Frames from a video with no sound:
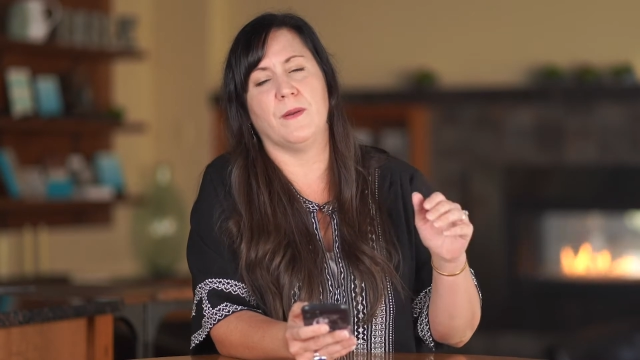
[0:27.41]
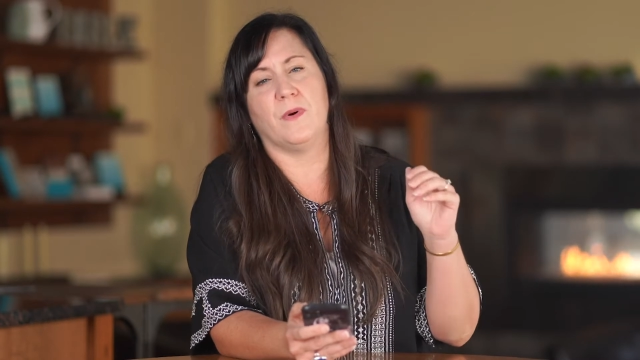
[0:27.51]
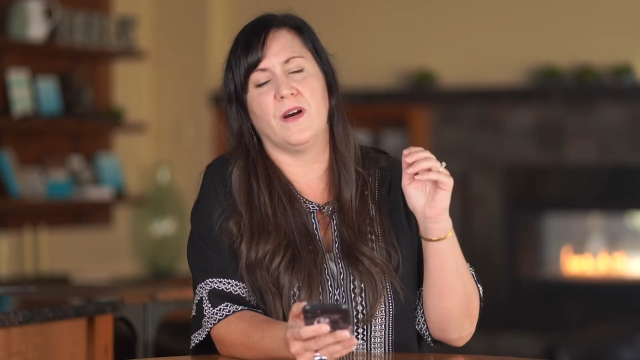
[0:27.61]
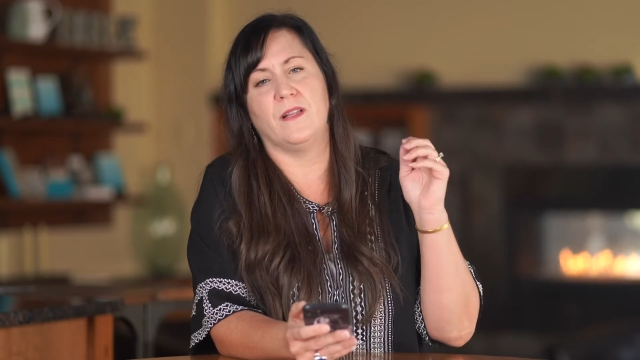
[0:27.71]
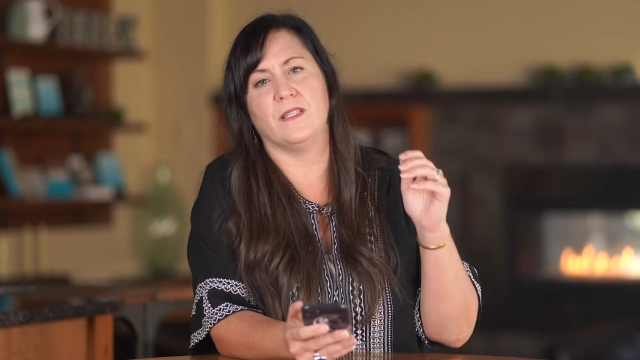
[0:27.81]
and
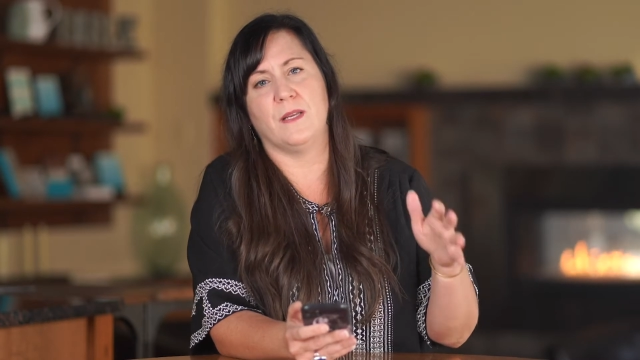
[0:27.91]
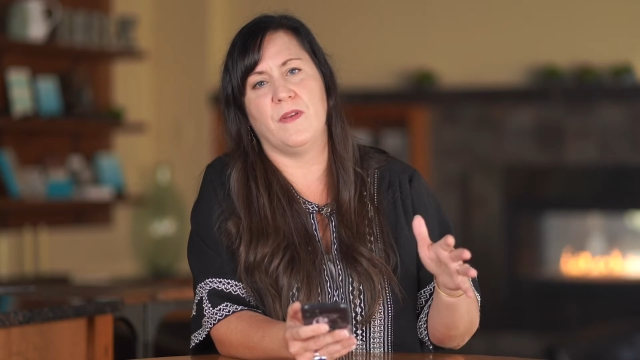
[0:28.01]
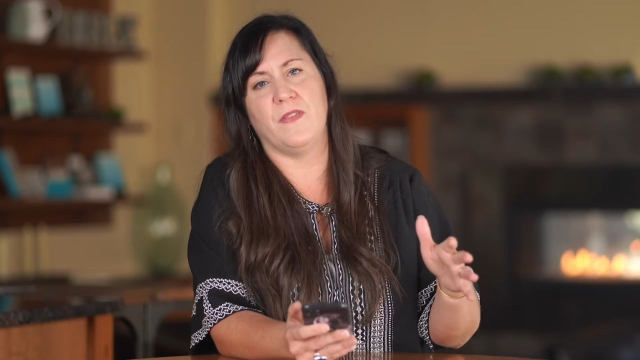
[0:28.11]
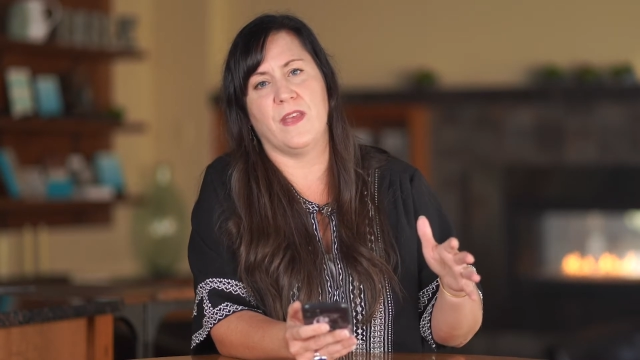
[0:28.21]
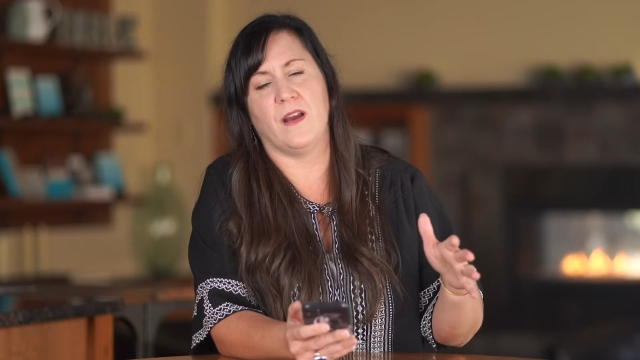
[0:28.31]
Paul and
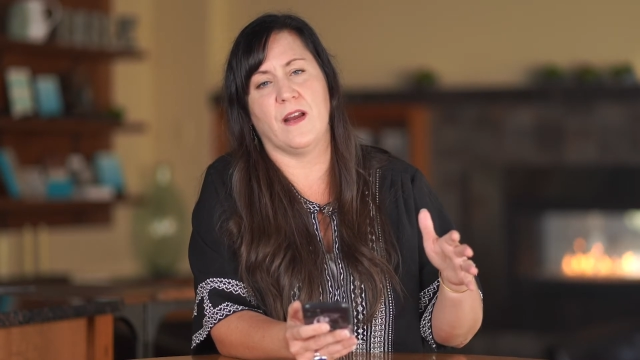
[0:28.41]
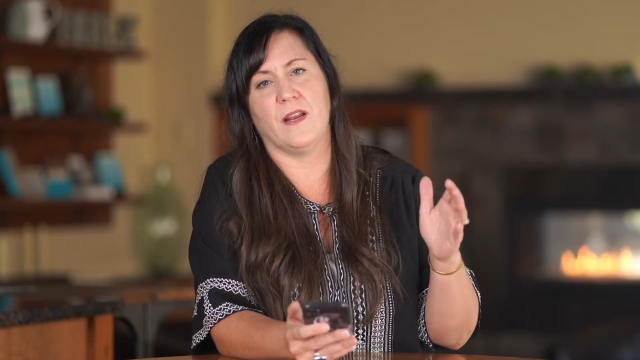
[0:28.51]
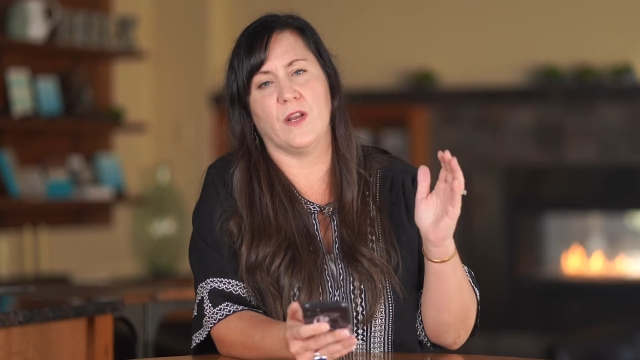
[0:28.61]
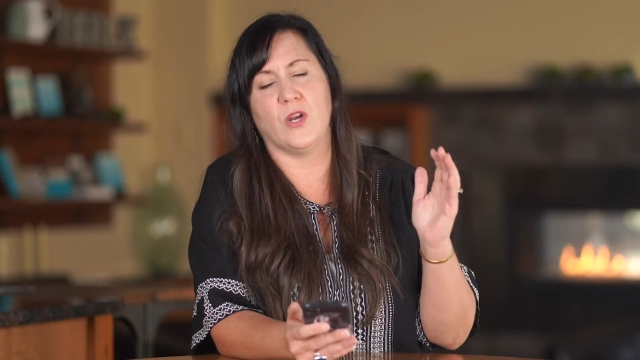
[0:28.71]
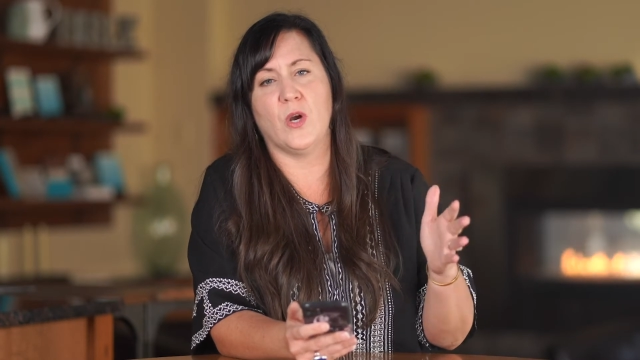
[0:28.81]
Timothy are
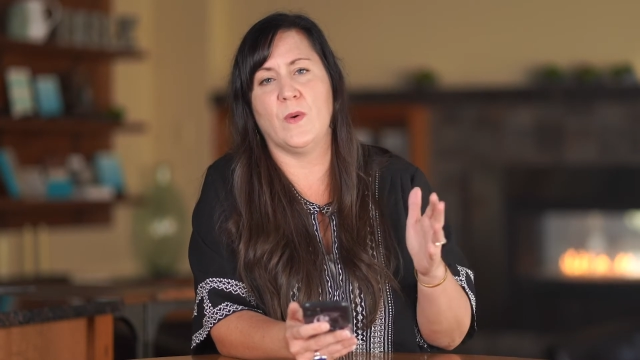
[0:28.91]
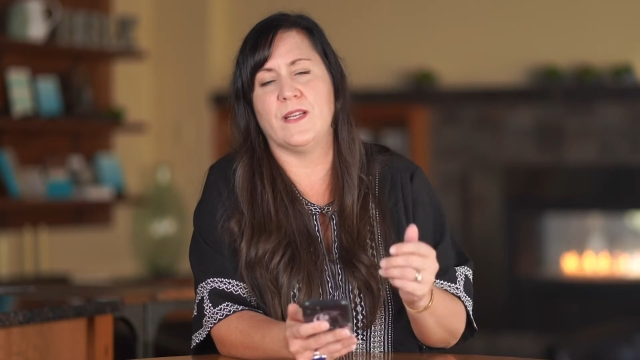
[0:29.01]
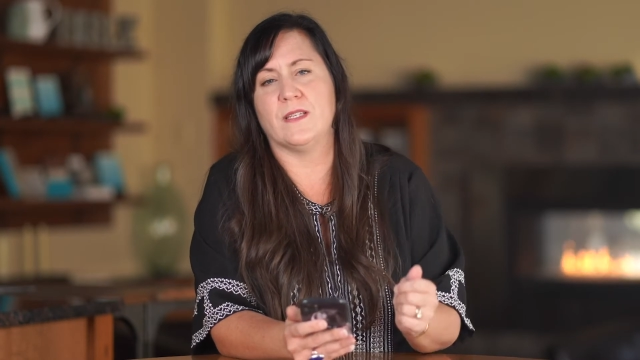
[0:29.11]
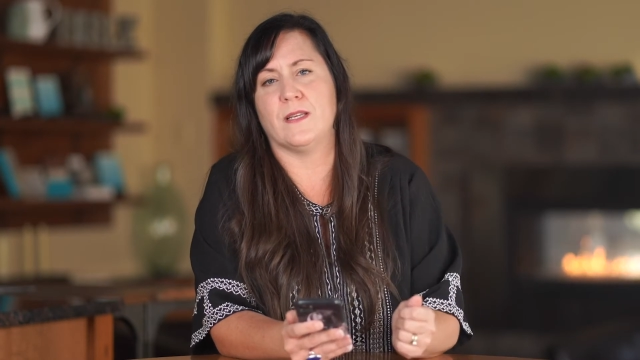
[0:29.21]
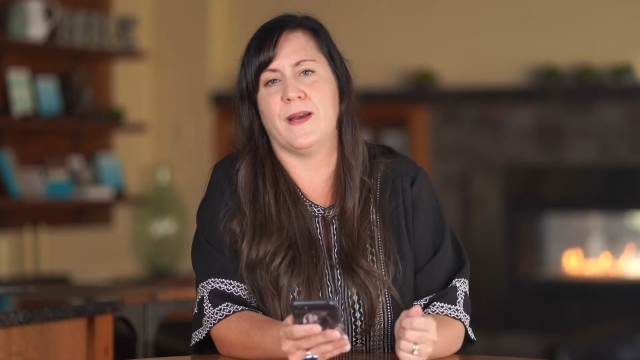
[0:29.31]
going to go
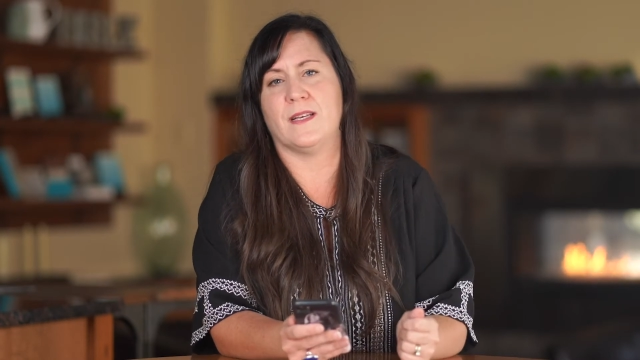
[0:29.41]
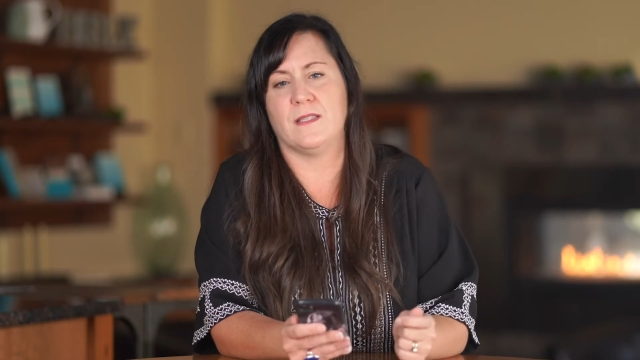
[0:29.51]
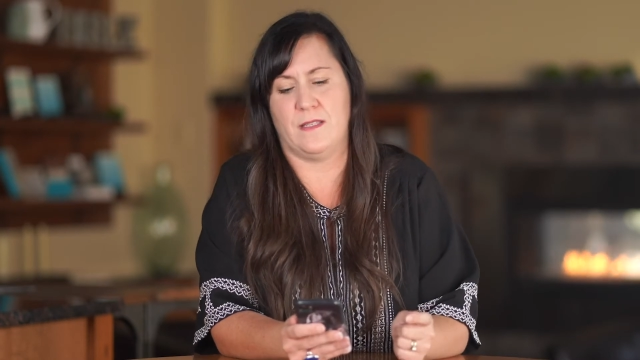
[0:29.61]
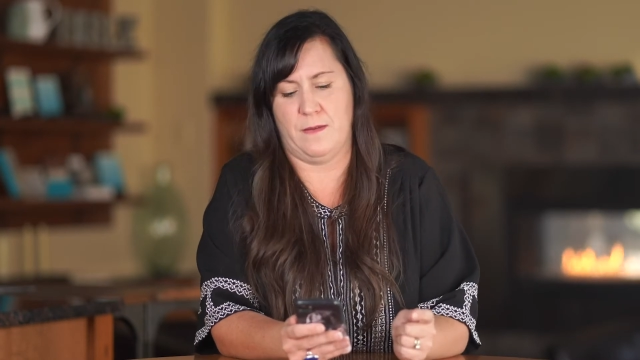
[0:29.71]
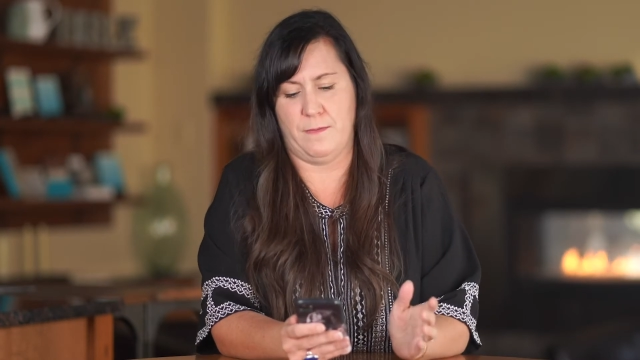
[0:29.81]
into
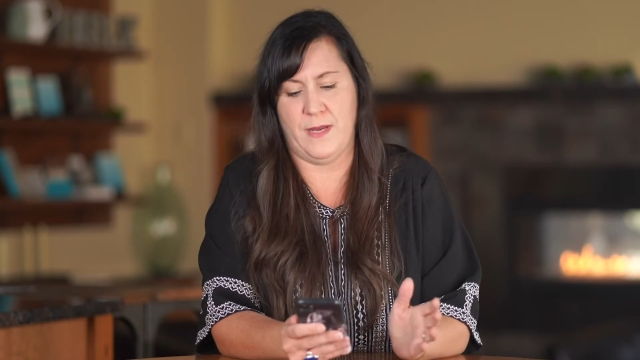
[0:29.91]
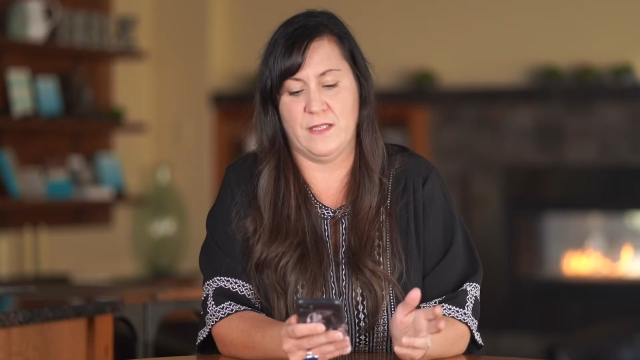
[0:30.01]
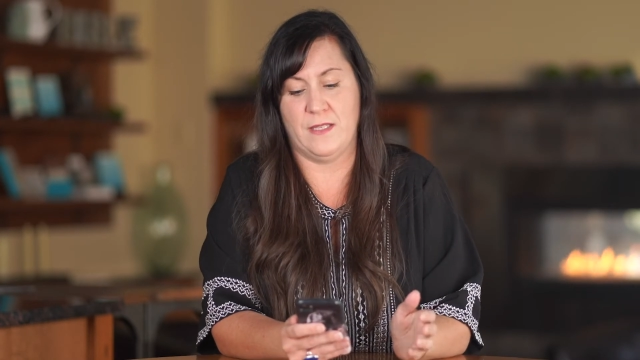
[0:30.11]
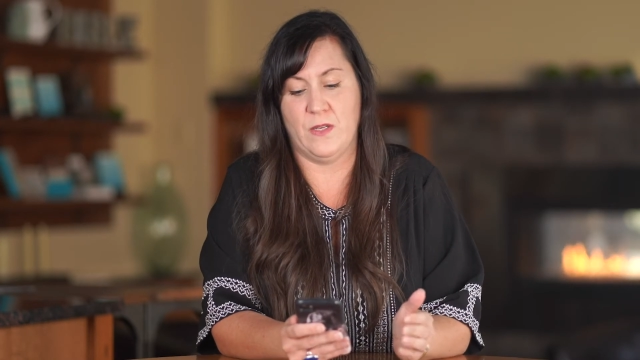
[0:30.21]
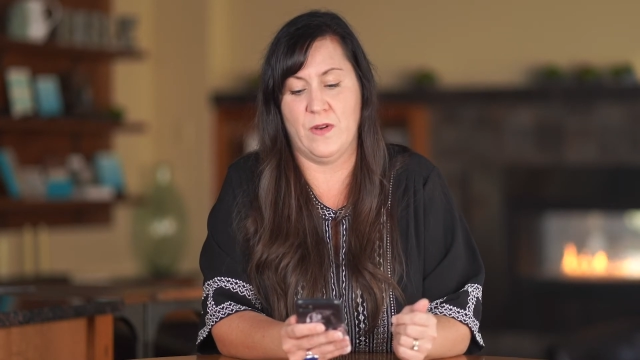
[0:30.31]

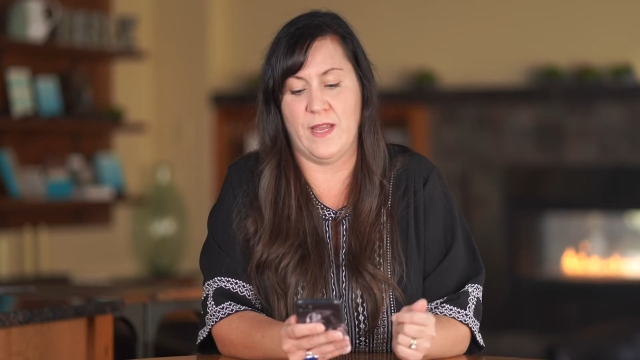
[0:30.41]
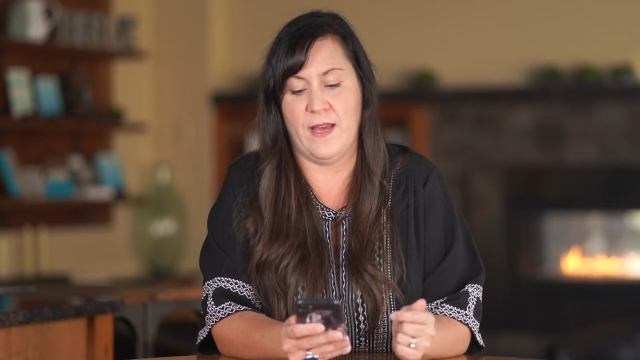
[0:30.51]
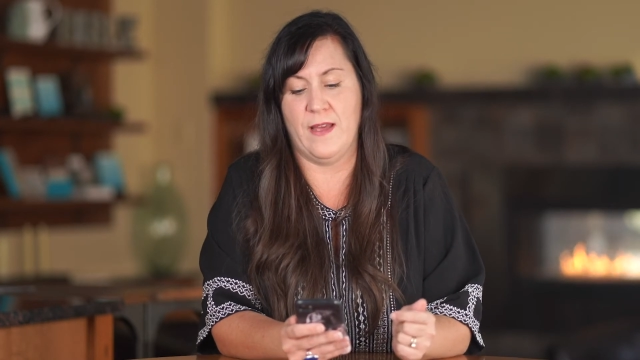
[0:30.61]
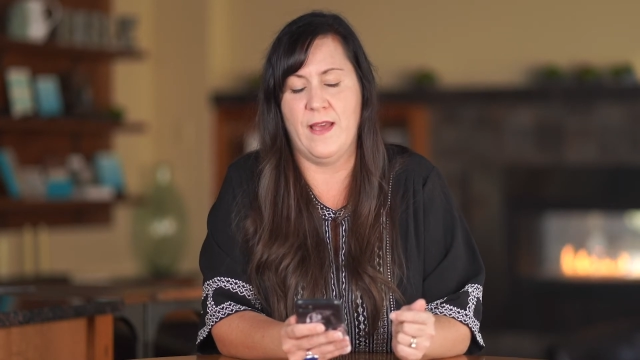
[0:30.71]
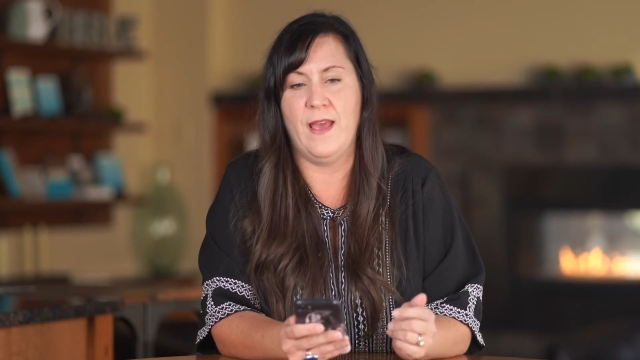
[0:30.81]
Macedonia.